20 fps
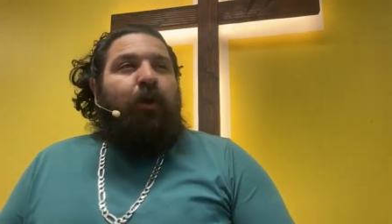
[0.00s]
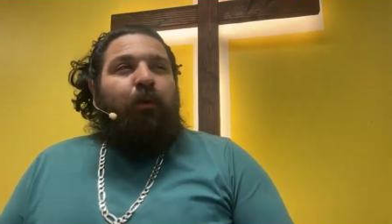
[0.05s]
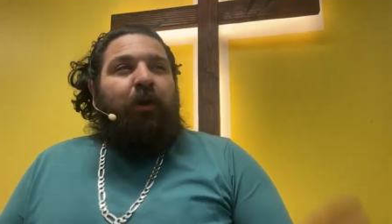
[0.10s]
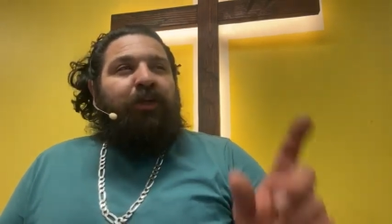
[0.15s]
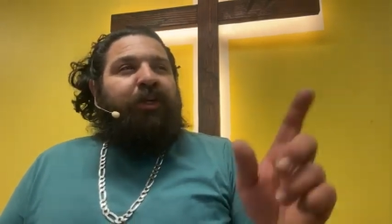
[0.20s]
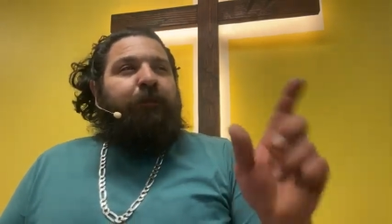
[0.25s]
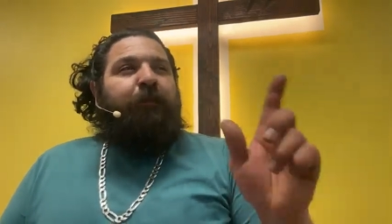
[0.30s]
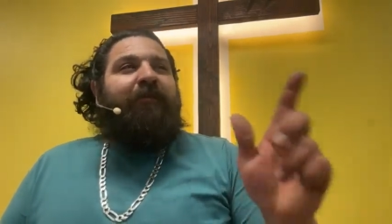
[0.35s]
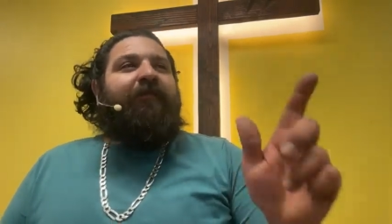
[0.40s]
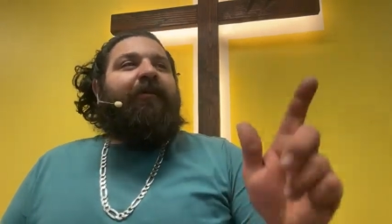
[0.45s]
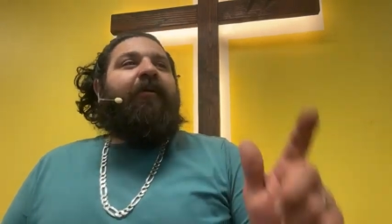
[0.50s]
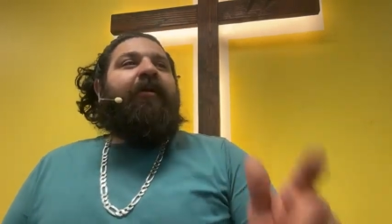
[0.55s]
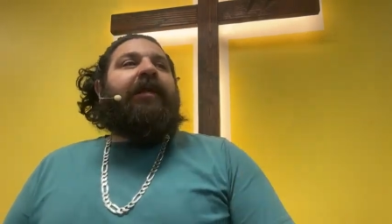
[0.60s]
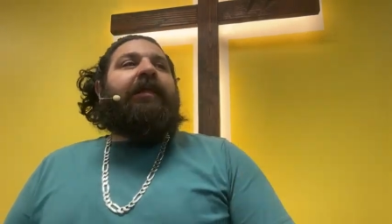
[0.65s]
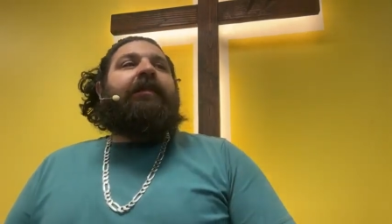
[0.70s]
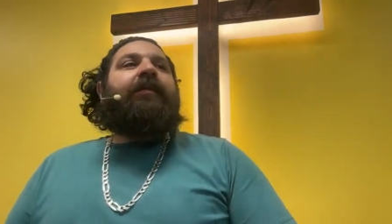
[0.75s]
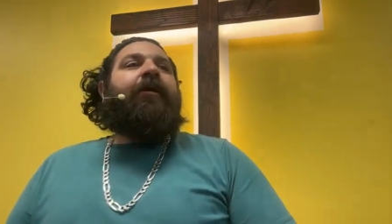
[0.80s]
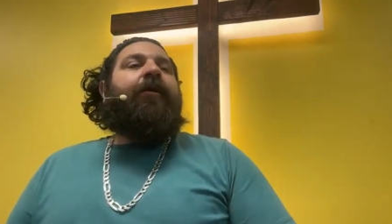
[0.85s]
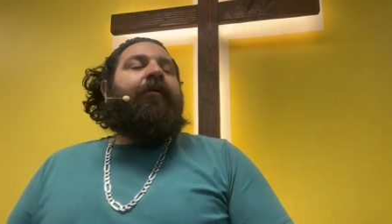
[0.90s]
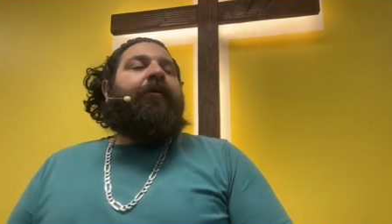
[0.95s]
We should be
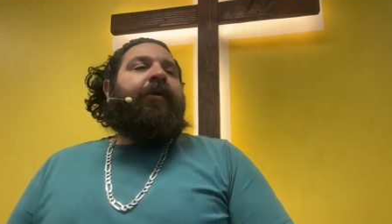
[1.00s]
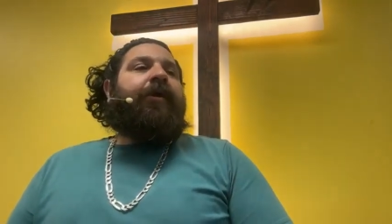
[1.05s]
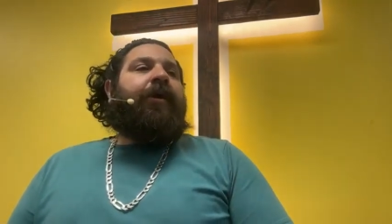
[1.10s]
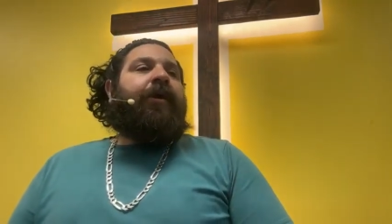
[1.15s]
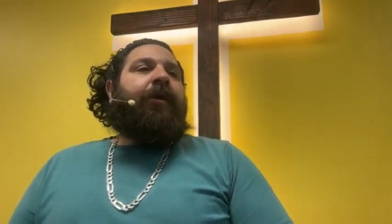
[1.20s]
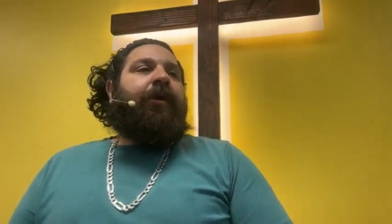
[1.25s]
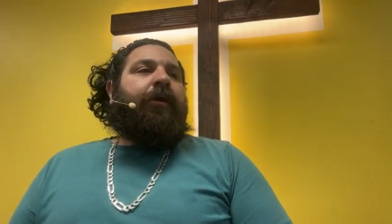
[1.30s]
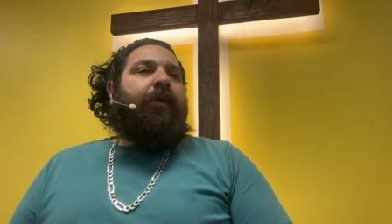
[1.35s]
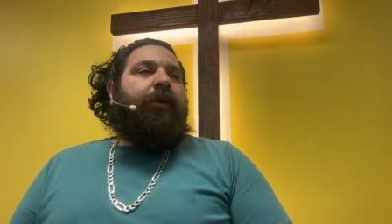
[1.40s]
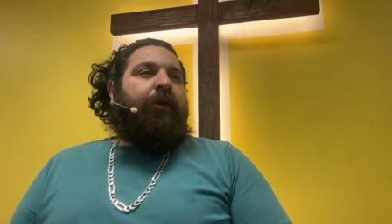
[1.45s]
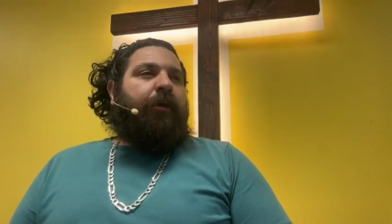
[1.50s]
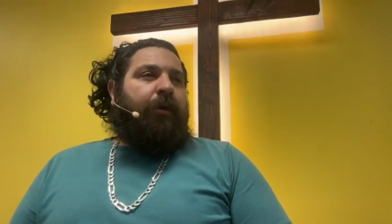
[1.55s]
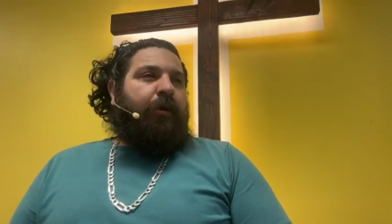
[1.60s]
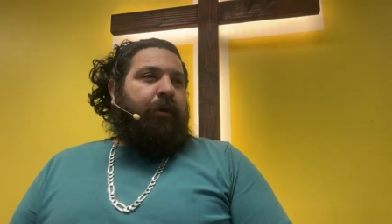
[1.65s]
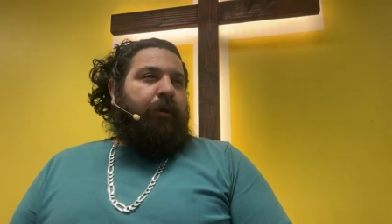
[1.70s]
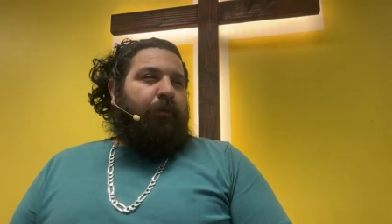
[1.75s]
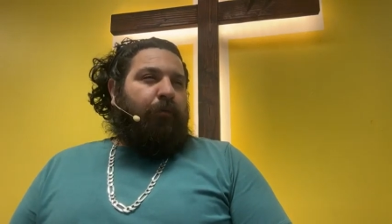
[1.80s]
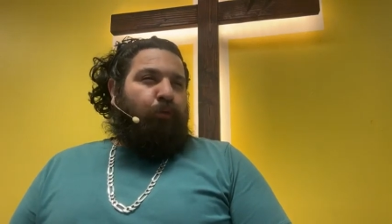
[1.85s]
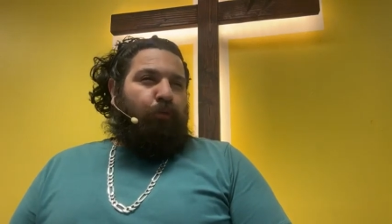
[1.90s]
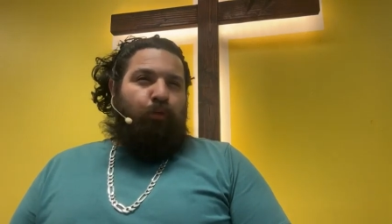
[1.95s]
very leery
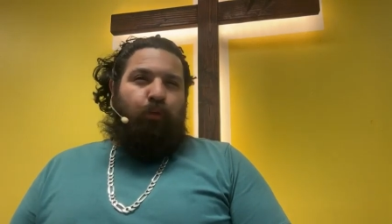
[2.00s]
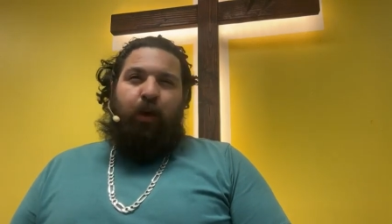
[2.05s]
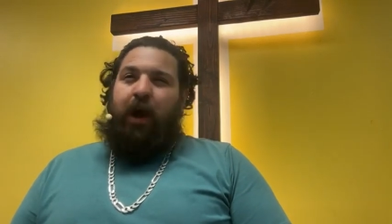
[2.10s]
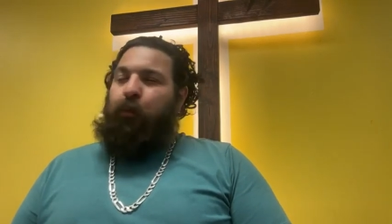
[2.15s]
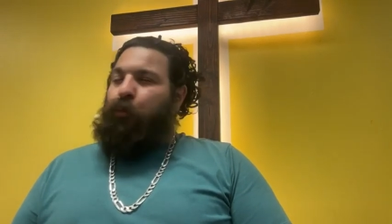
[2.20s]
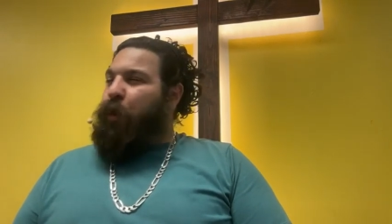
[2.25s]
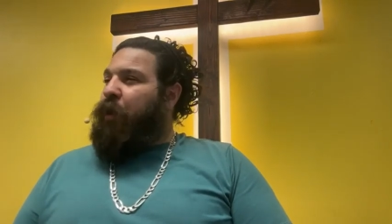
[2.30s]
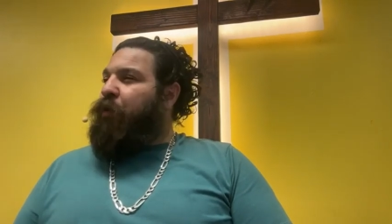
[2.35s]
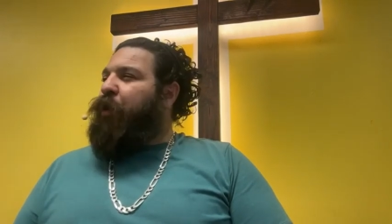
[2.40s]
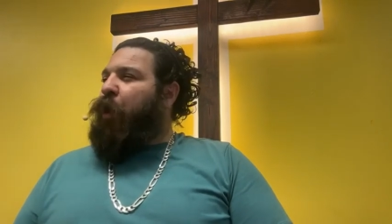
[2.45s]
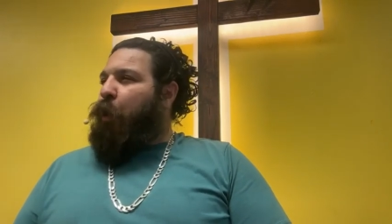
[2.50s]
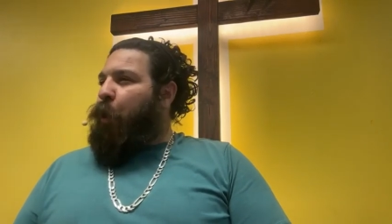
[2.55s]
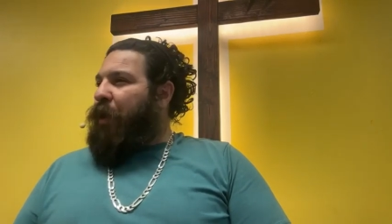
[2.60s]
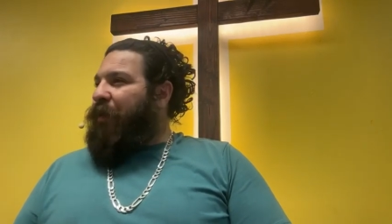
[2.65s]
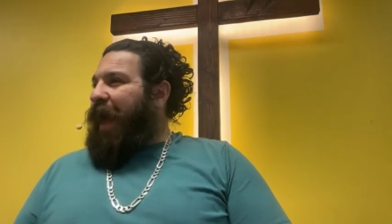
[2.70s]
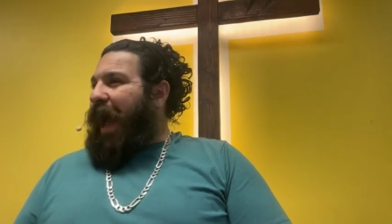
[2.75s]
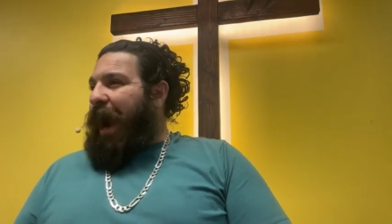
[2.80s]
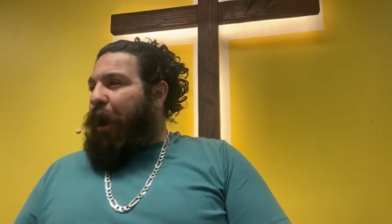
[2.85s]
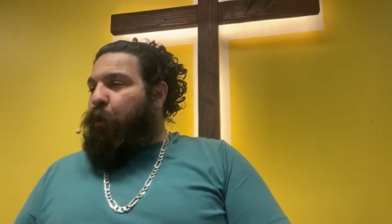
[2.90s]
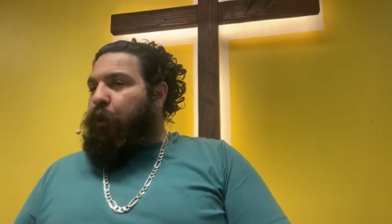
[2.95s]
with or
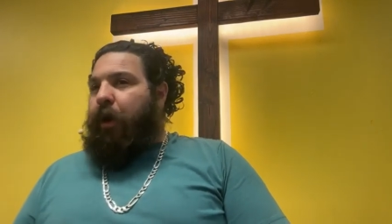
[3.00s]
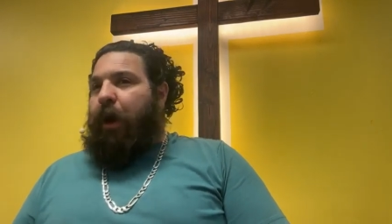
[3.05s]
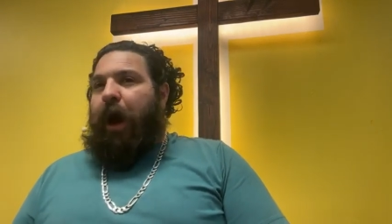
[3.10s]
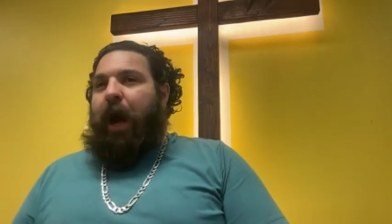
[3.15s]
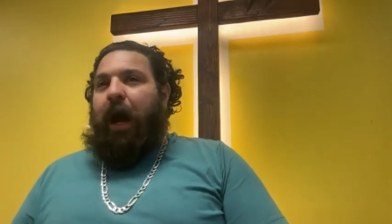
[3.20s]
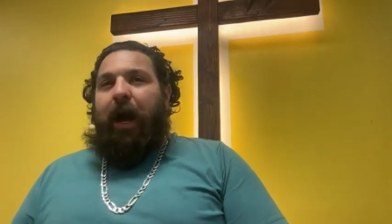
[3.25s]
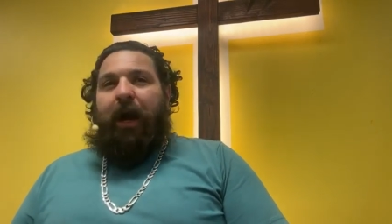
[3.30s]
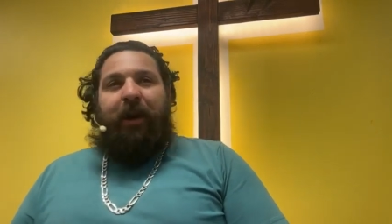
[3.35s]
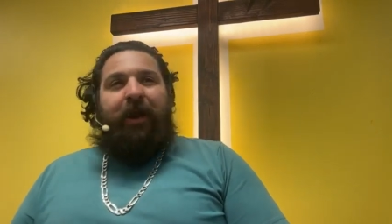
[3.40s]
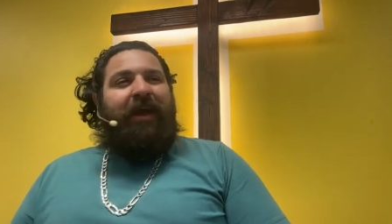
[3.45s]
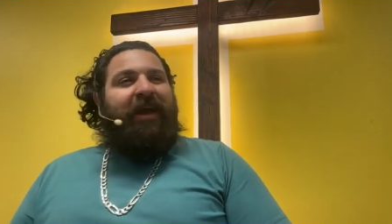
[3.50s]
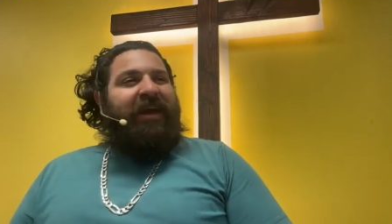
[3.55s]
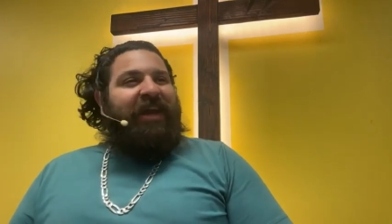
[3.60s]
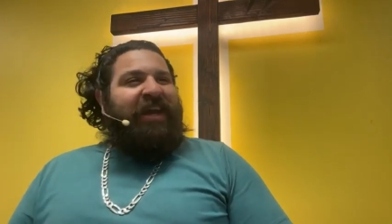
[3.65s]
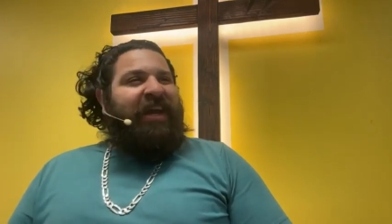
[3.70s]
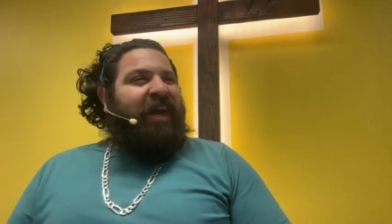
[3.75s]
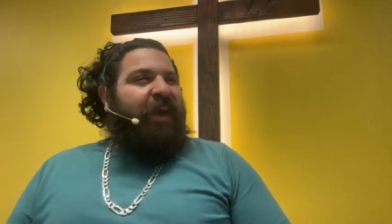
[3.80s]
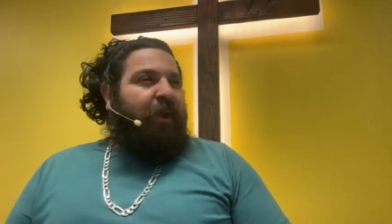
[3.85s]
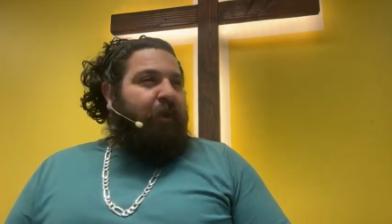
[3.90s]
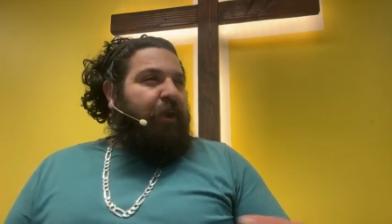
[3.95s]
without God
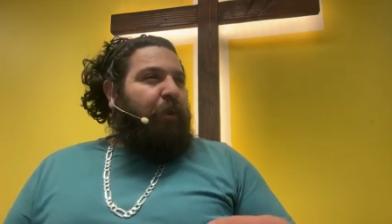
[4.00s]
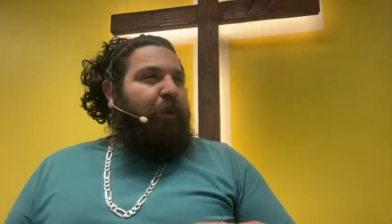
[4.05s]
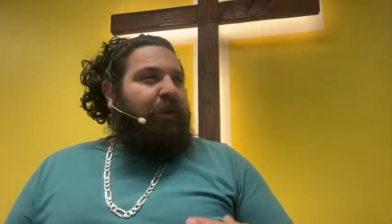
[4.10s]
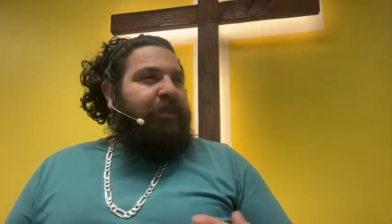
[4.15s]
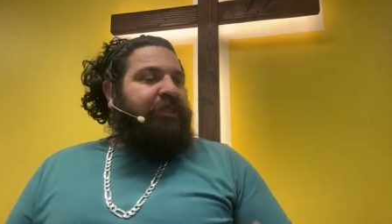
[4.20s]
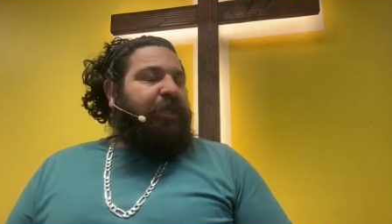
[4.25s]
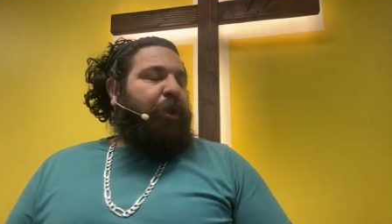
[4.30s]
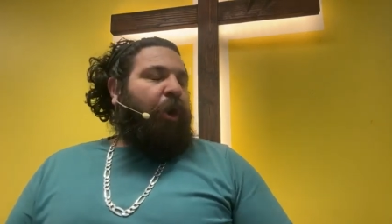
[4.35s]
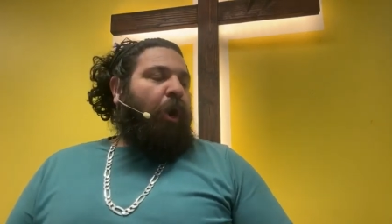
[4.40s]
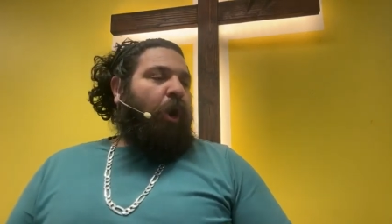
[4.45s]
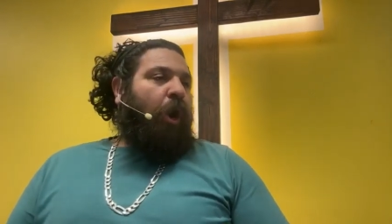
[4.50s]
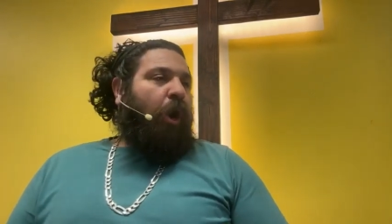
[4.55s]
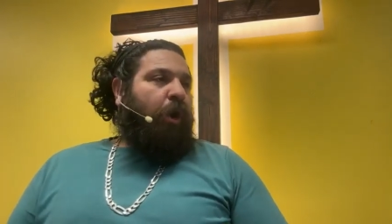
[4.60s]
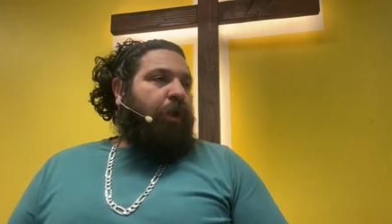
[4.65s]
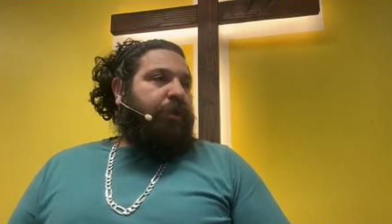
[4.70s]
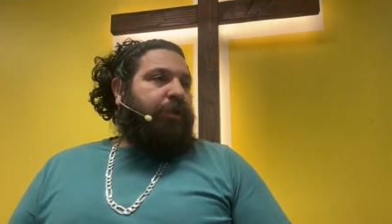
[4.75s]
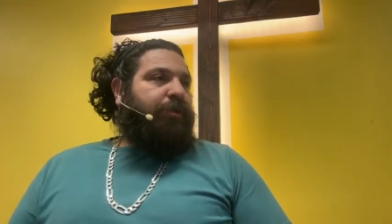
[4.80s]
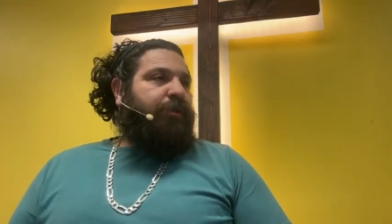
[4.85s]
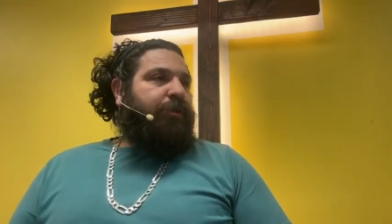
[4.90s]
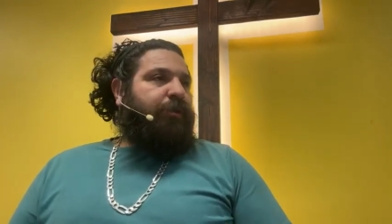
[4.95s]
hearing what's in our
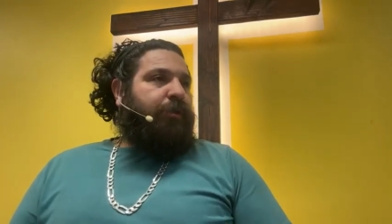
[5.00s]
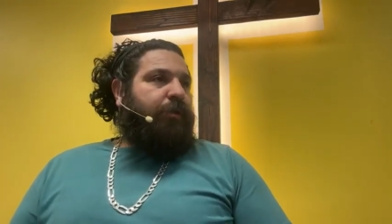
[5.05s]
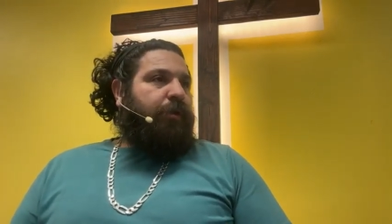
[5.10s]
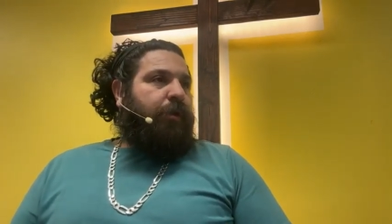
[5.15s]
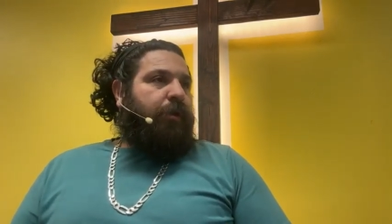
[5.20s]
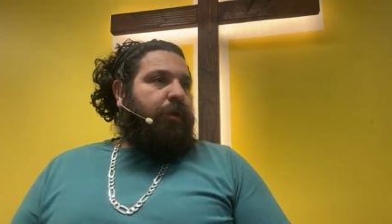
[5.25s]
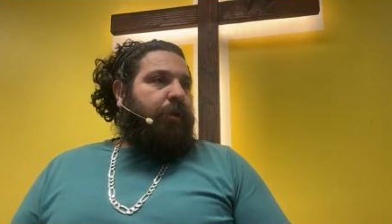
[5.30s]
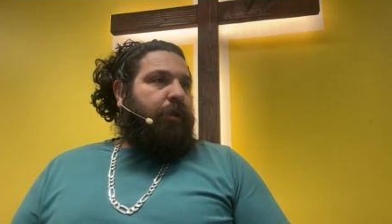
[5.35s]
heart.